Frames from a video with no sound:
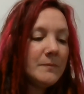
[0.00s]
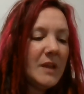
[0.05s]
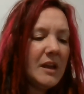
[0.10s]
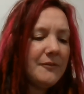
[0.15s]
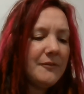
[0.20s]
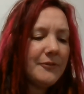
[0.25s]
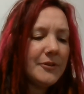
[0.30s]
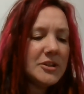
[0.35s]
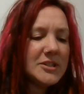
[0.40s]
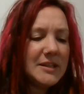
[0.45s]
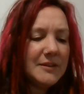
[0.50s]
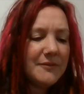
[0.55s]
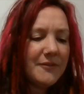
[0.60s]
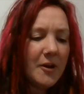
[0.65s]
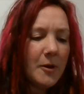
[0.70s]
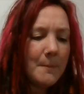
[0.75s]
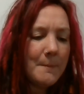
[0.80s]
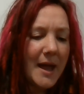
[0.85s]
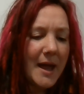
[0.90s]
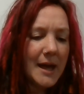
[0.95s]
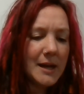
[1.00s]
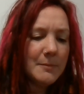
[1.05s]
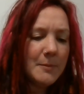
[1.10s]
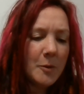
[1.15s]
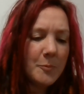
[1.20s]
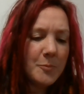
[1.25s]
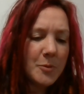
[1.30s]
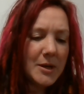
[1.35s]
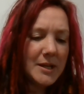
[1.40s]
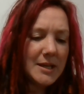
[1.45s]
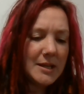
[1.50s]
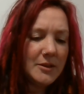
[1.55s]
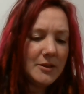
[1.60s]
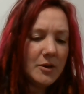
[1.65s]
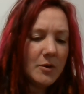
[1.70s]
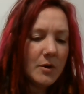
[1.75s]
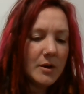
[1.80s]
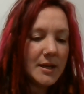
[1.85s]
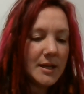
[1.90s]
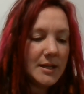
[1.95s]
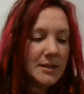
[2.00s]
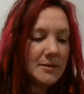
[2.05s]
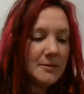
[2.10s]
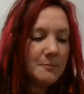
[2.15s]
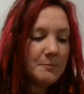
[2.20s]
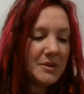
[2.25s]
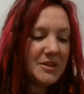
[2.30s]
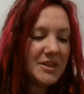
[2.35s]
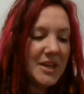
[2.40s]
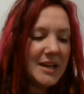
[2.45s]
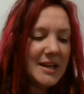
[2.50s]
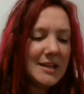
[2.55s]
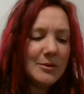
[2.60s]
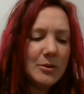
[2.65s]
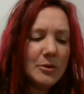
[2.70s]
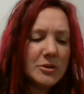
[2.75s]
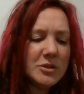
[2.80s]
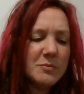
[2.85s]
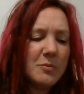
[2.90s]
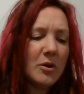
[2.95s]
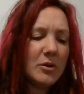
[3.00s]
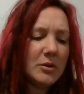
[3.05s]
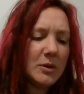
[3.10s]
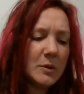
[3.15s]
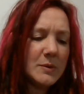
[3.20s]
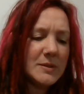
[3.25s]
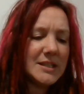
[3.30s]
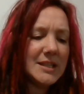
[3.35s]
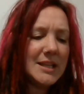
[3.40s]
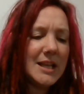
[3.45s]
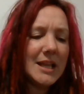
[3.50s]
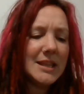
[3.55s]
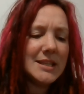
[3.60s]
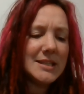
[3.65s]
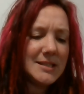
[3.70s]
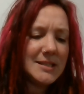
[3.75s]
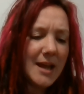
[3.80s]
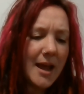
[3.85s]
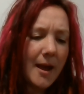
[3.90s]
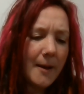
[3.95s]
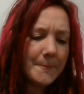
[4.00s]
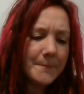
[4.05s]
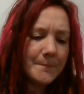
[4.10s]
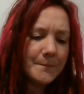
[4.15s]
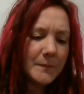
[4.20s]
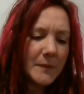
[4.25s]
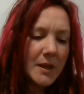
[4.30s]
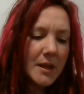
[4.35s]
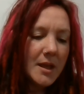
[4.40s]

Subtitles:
At first he felt bad about breaking the organ, but then he looked more closely at the stop.